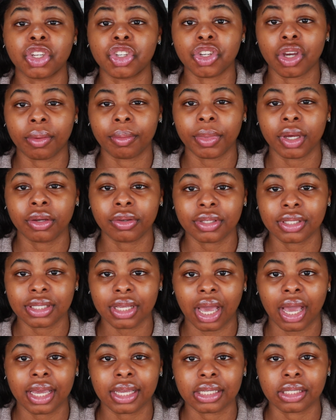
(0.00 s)
jumbo
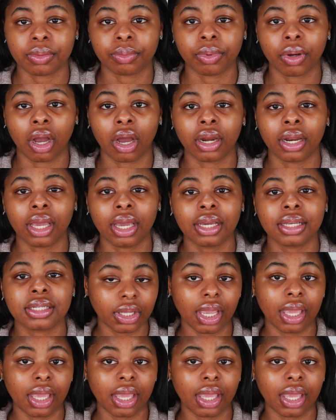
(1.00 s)
size product,